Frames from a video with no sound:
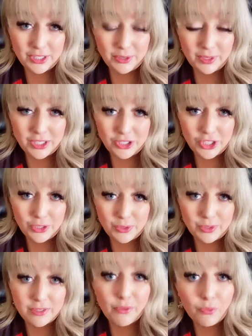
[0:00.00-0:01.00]
you can
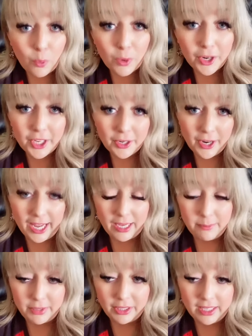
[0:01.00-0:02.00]
choose for your
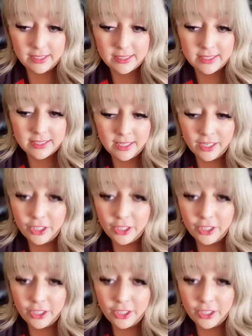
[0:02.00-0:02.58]
ambulance.